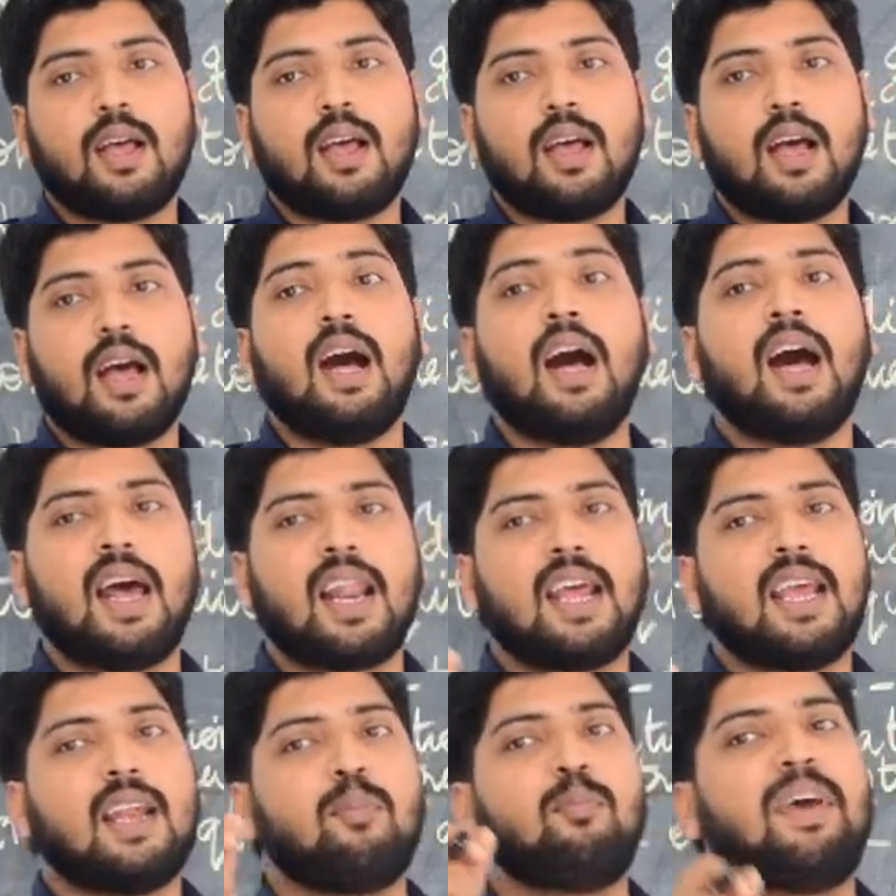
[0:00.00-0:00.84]

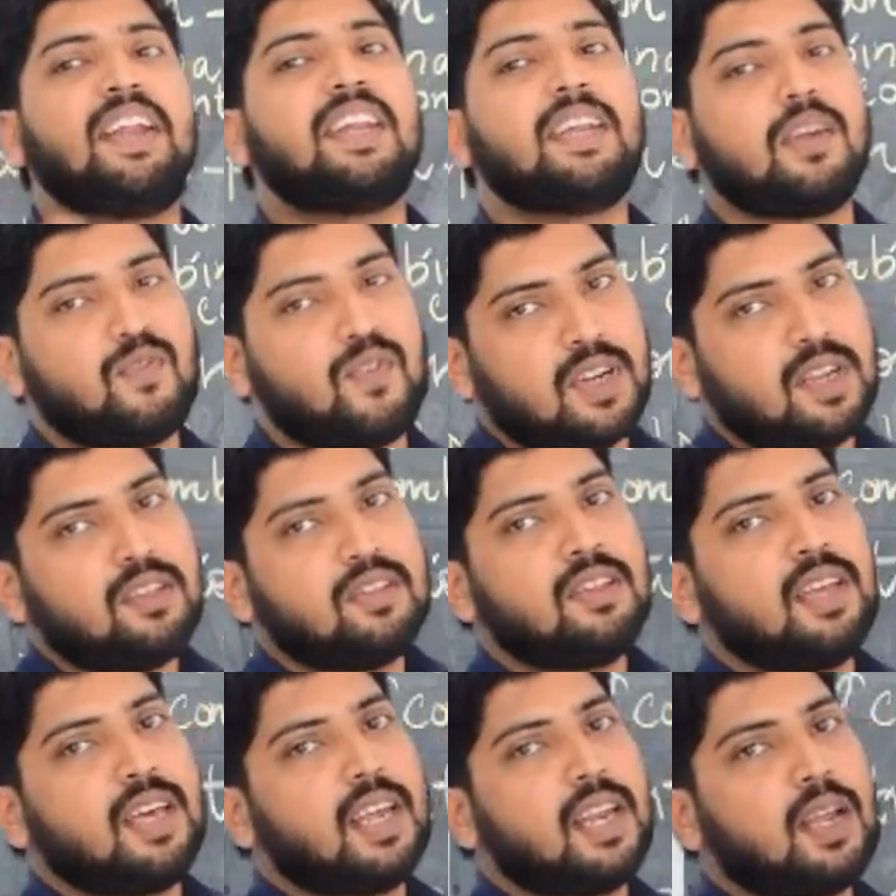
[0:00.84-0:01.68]
Right, metaphor
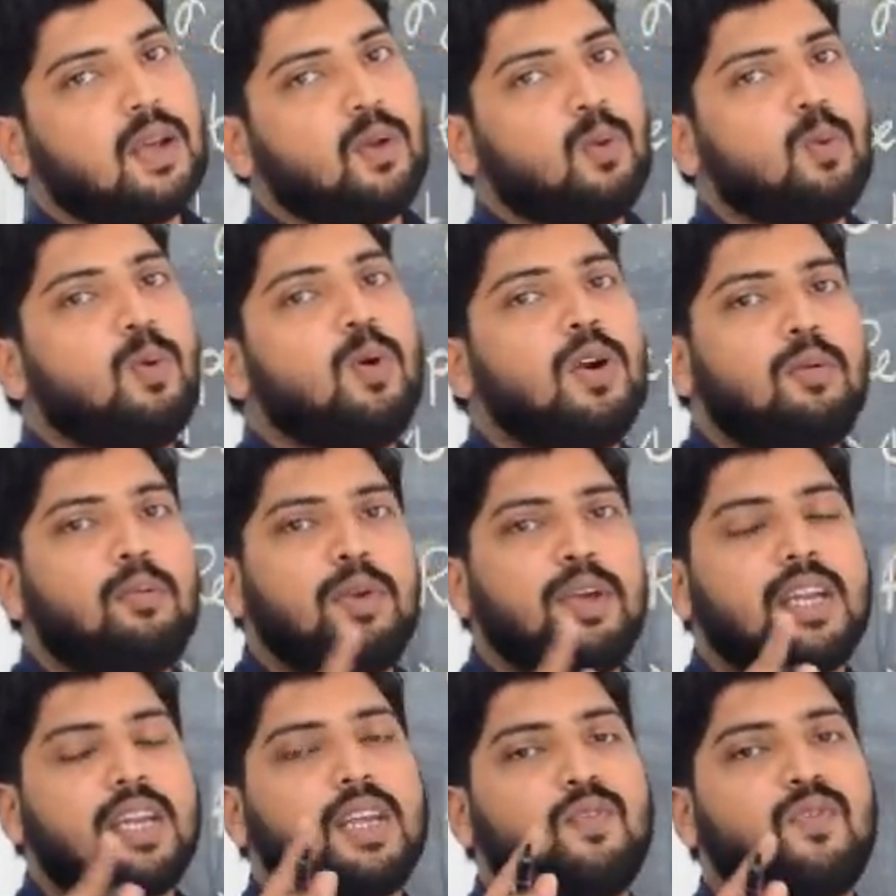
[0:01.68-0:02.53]
is there. What
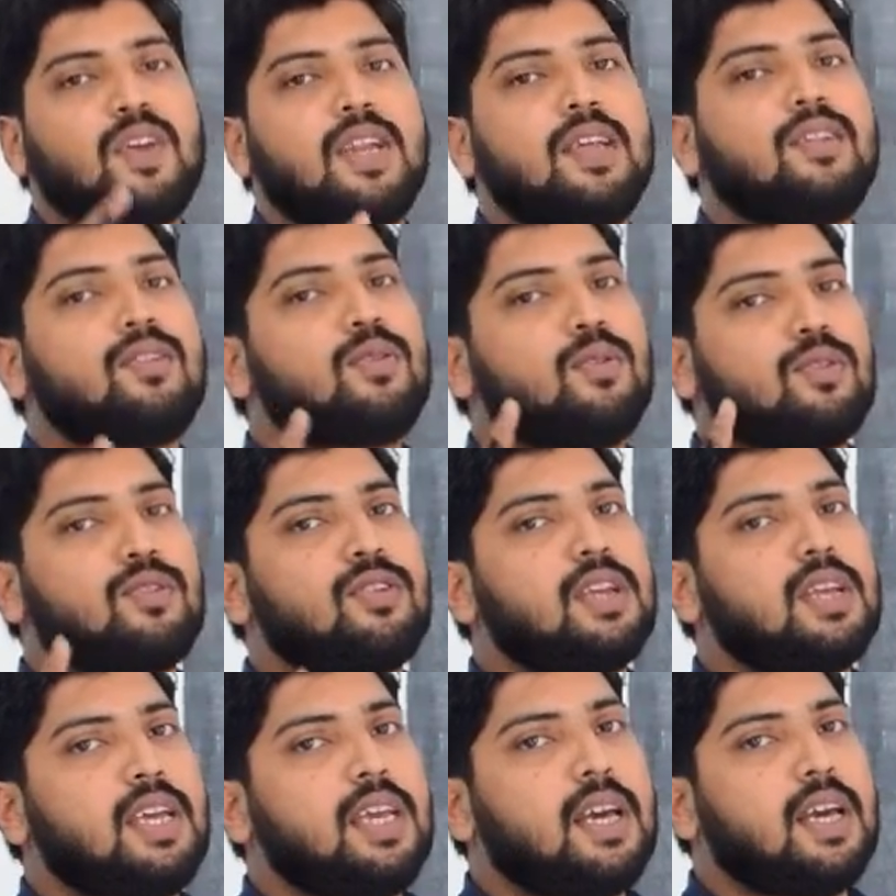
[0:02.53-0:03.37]
metaphor is used
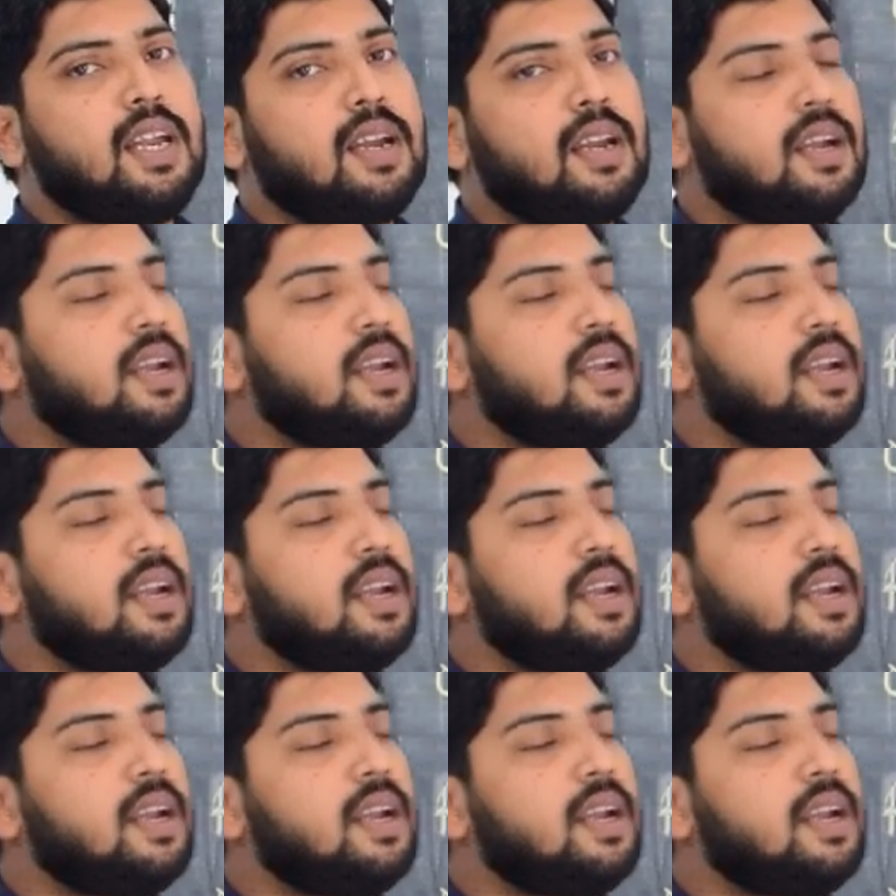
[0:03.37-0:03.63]
here?